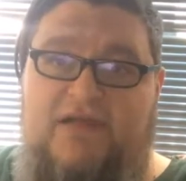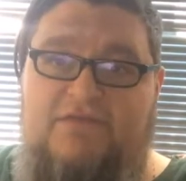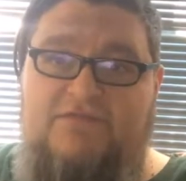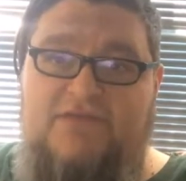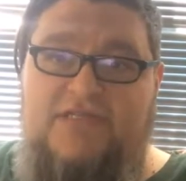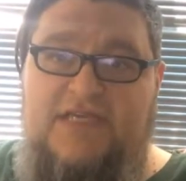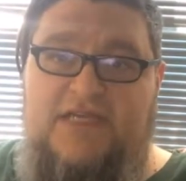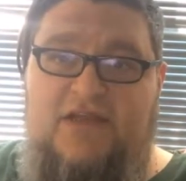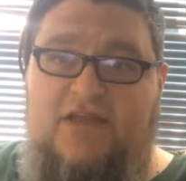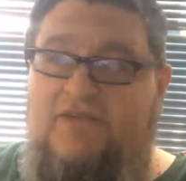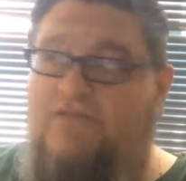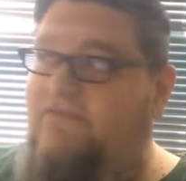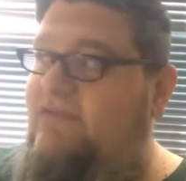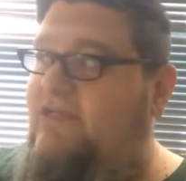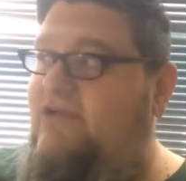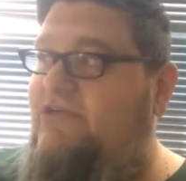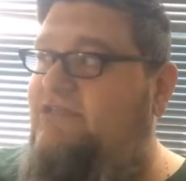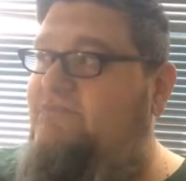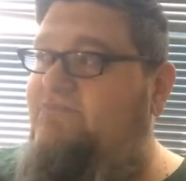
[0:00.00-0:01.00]
I've seen on
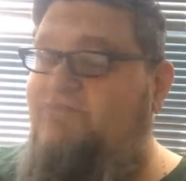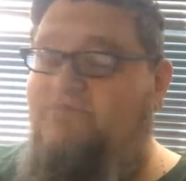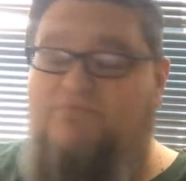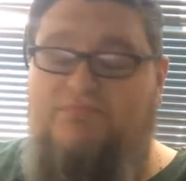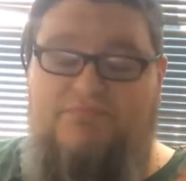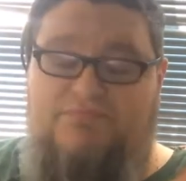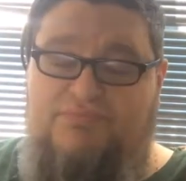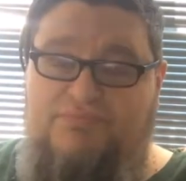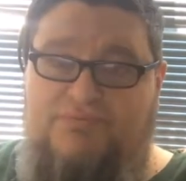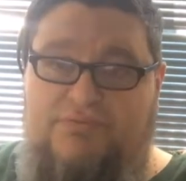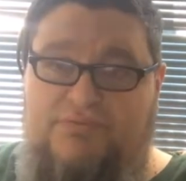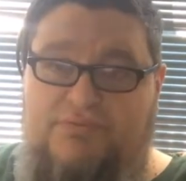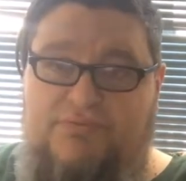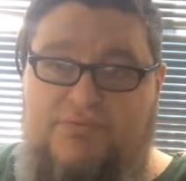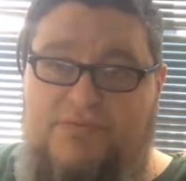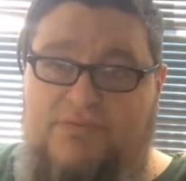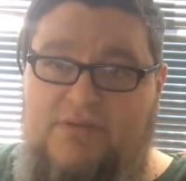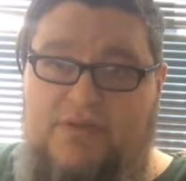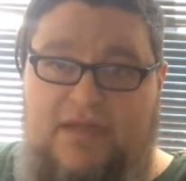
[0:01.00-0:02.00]
there's
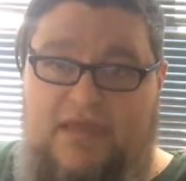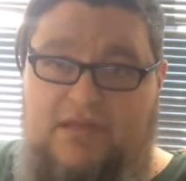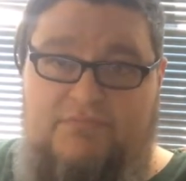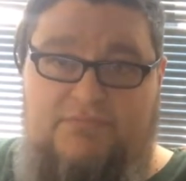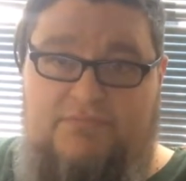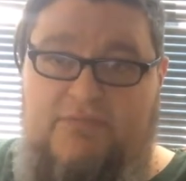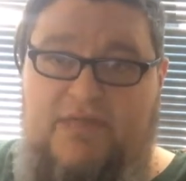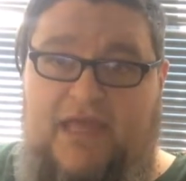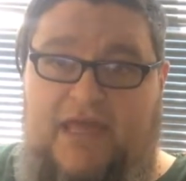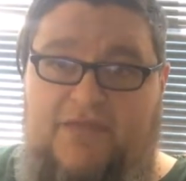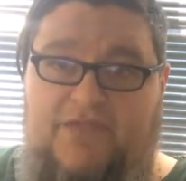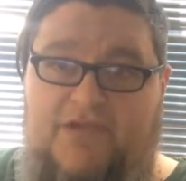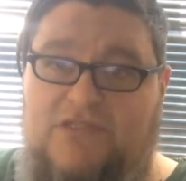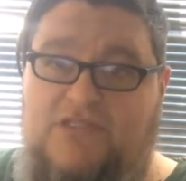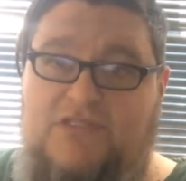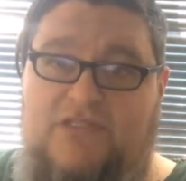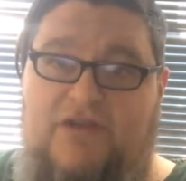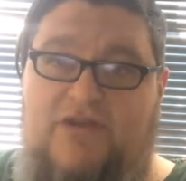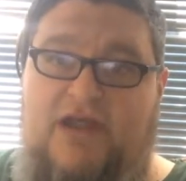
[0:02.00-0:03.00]
yeah
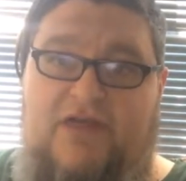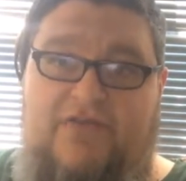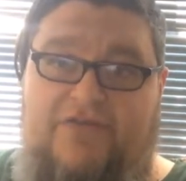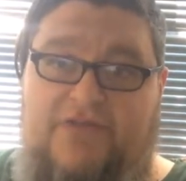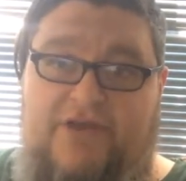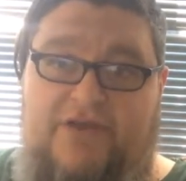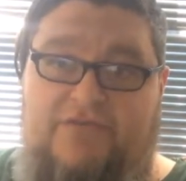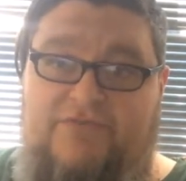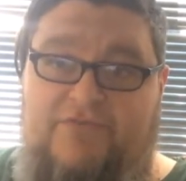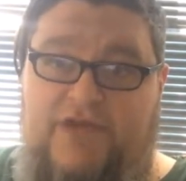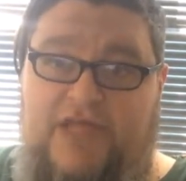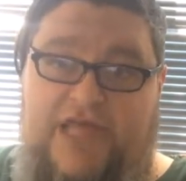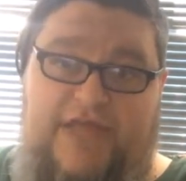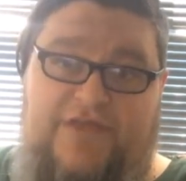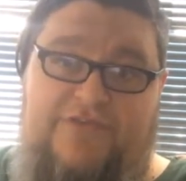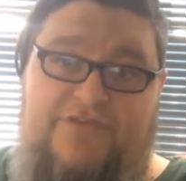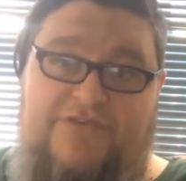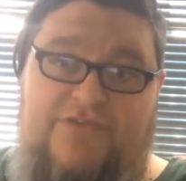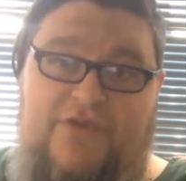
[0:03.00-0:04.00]
there's they're out there for
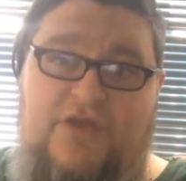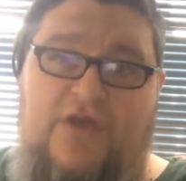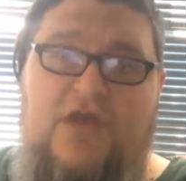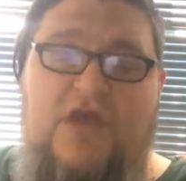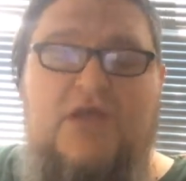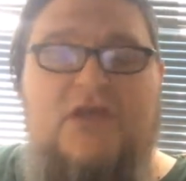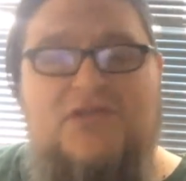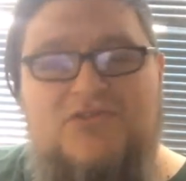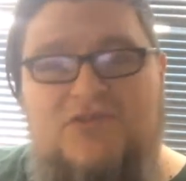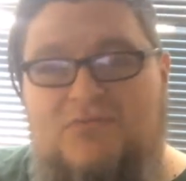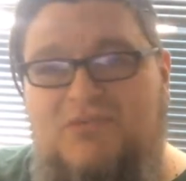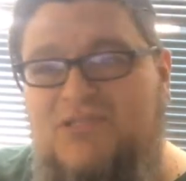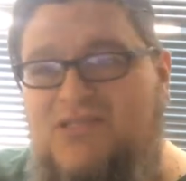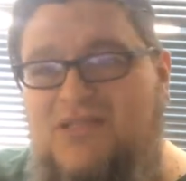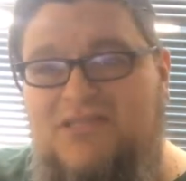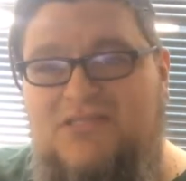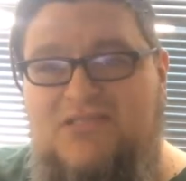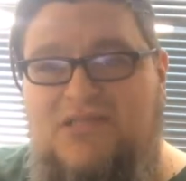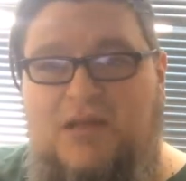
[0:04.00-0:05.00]
days. So I'm just
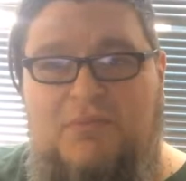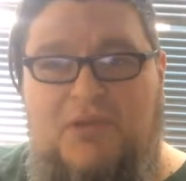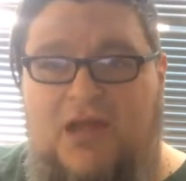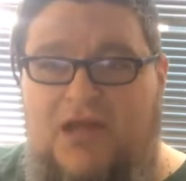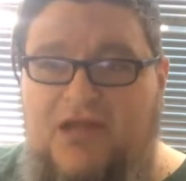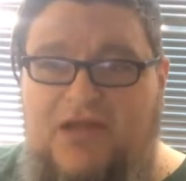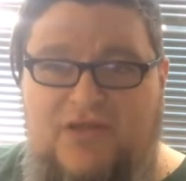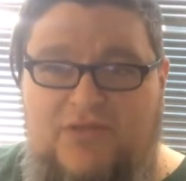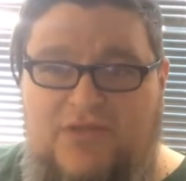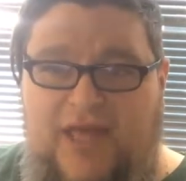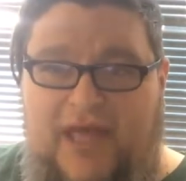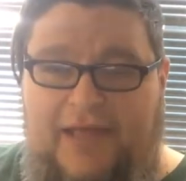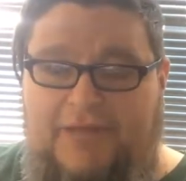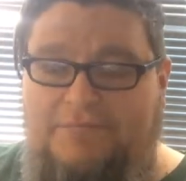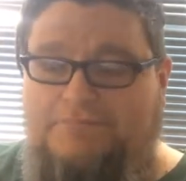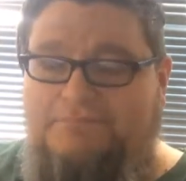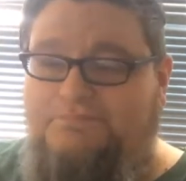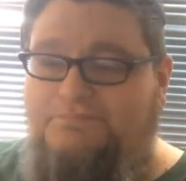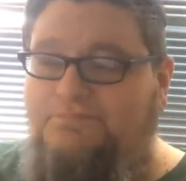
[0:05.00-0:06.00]
gonna I'm not gonna do that.